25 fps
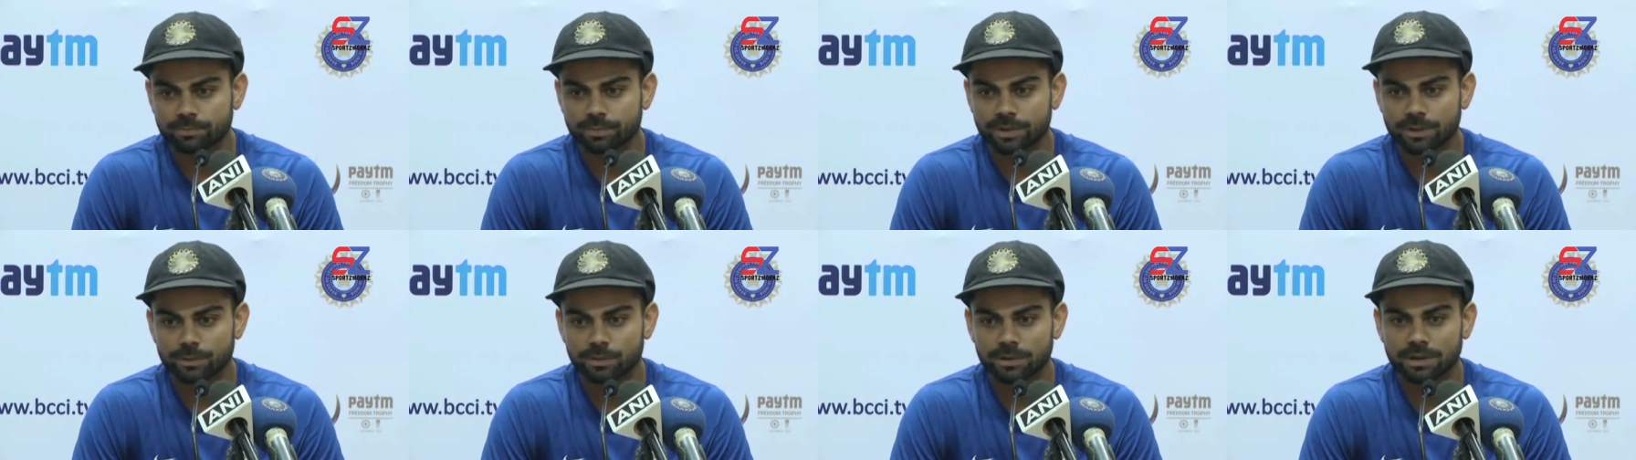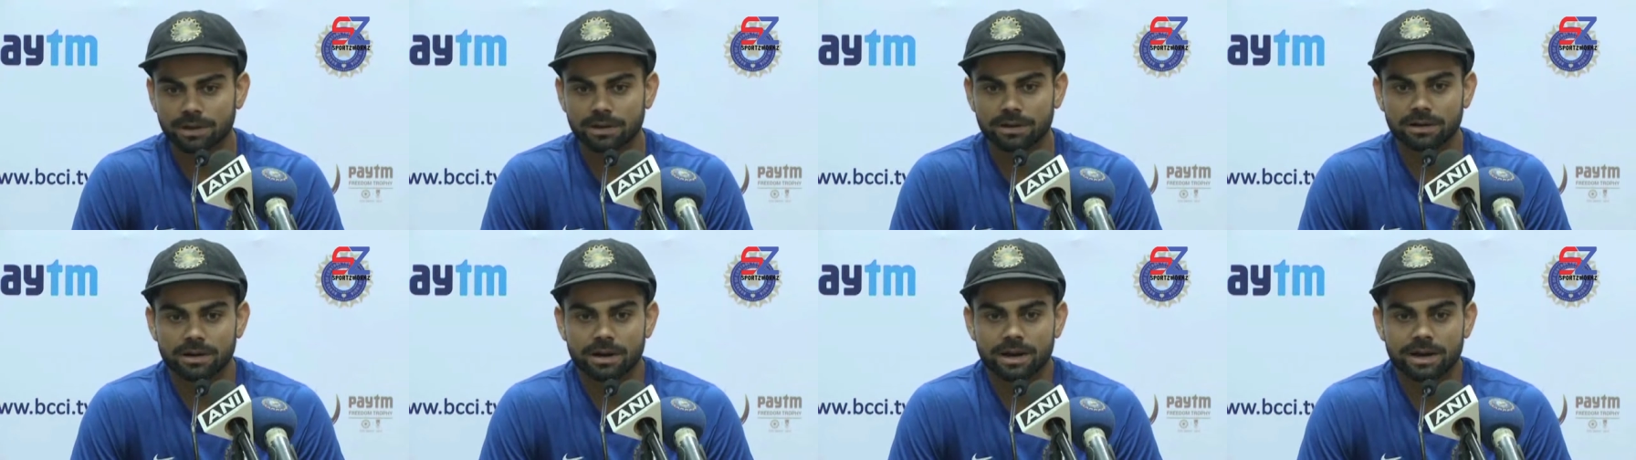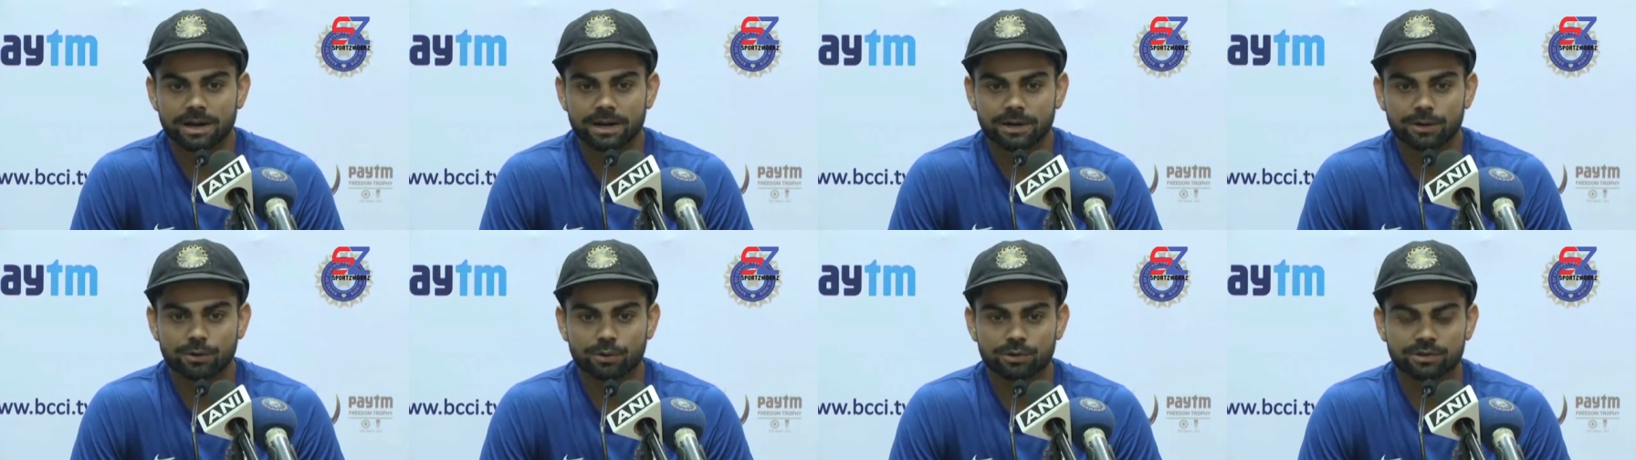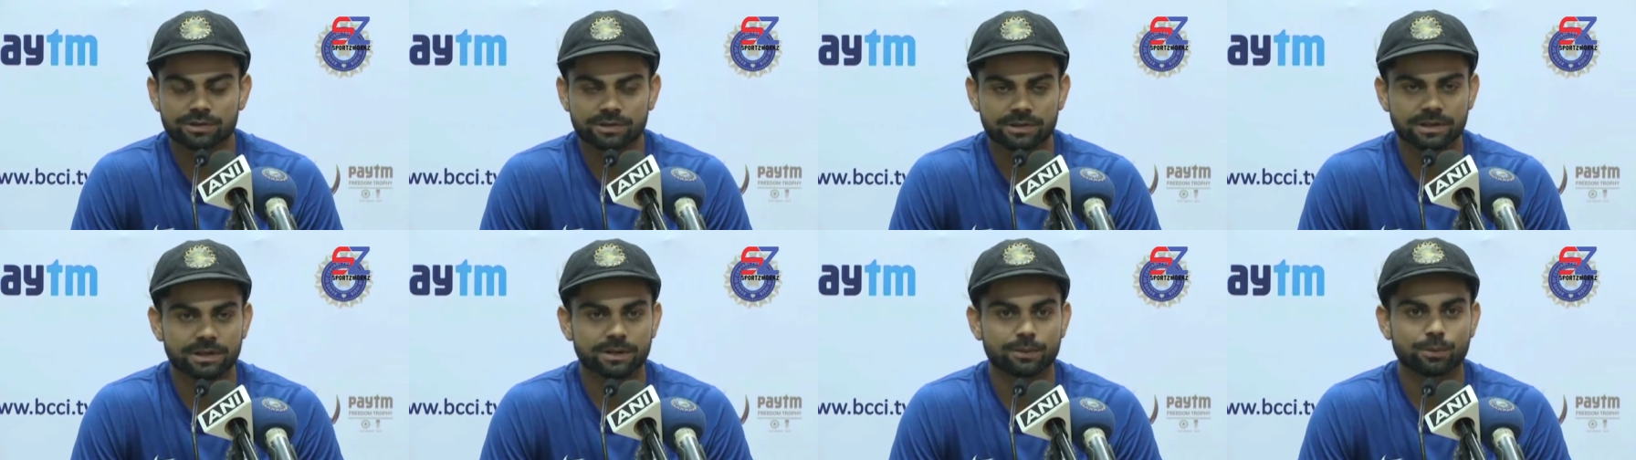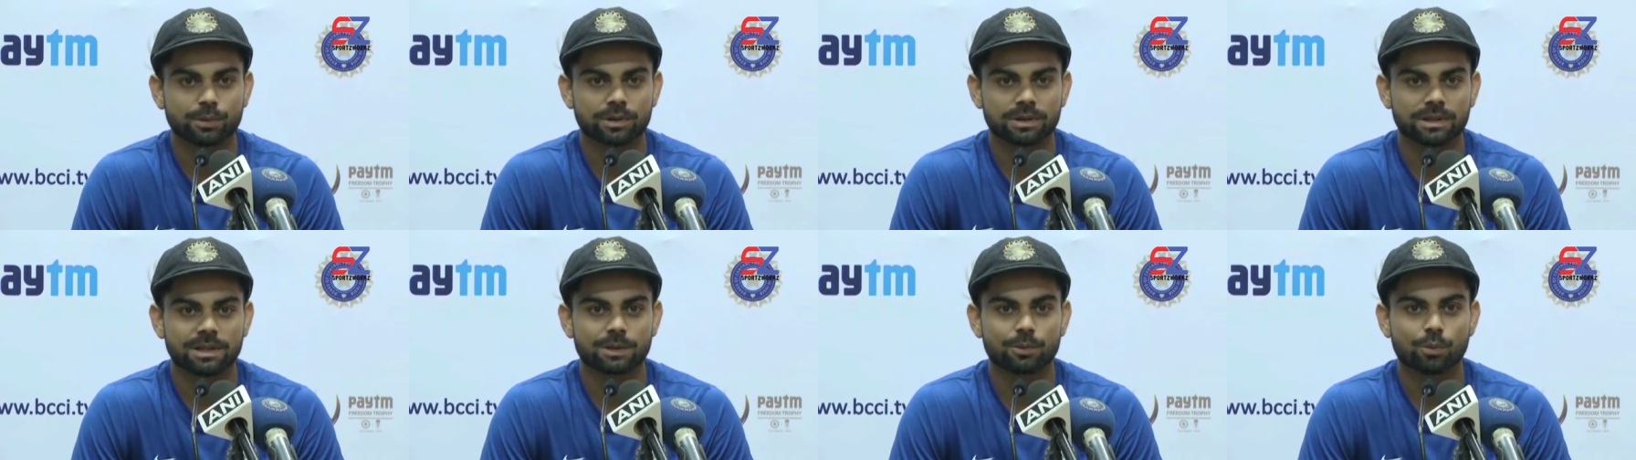people can write or say
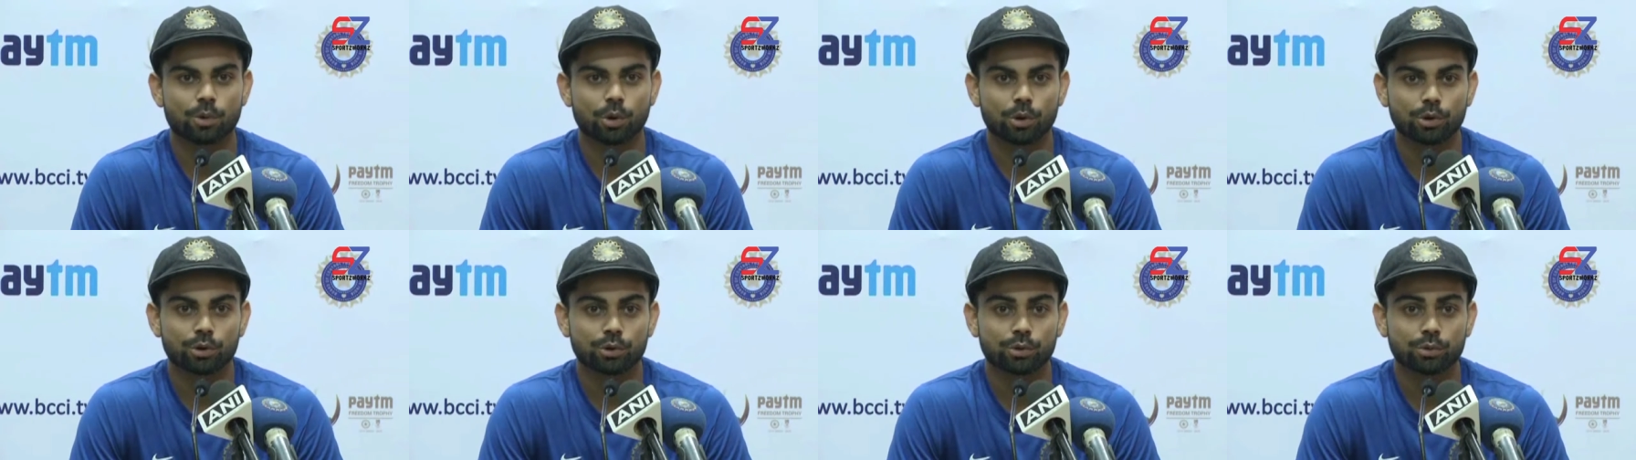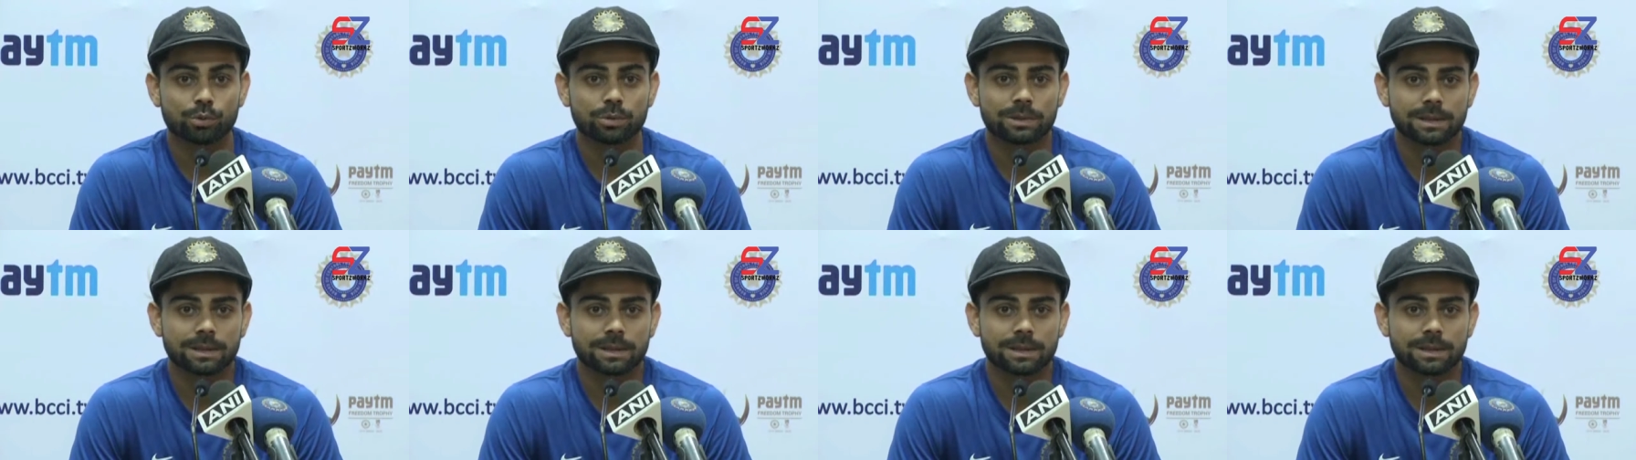what they want to,